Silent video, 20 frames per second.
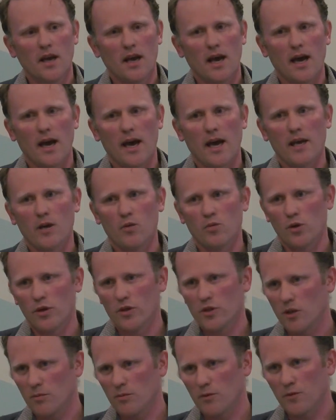had a
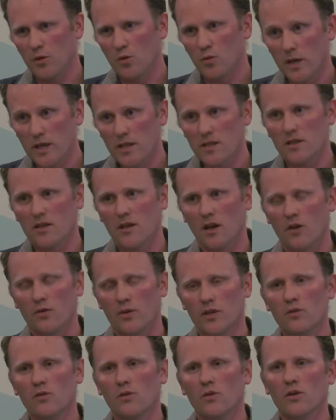workshop a few weeks ago
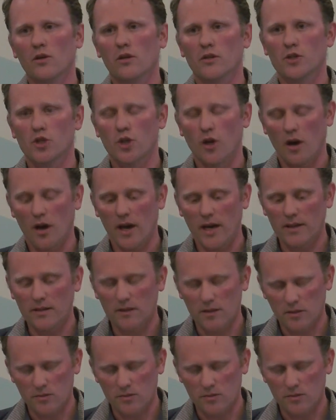in Auckland trying,